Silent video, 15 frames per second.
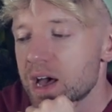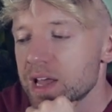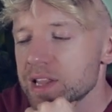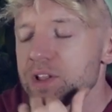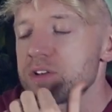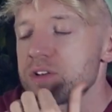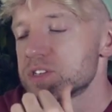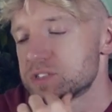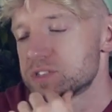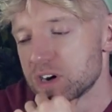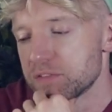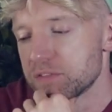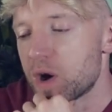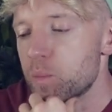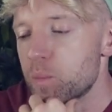Lots of
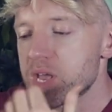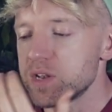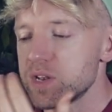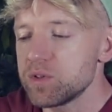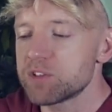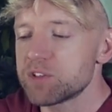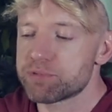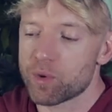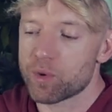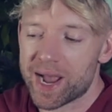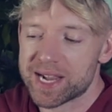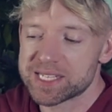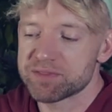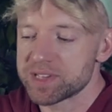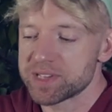stuff, and we can do this
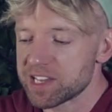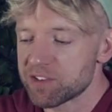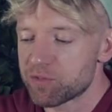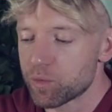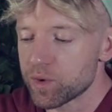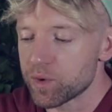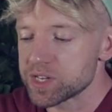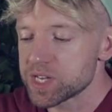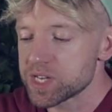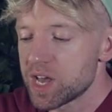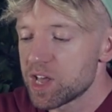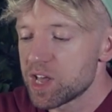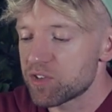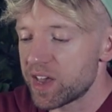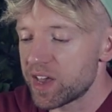proactively if we wish.
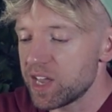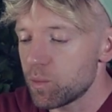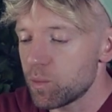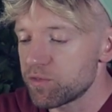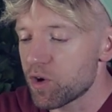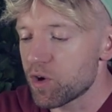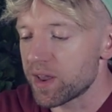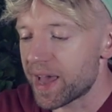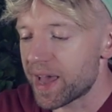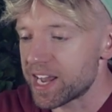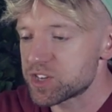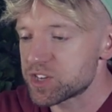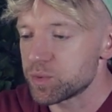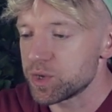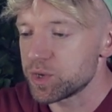So here we've got an
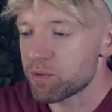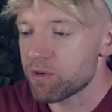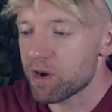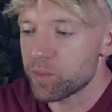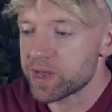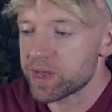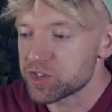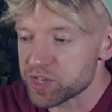actual URL we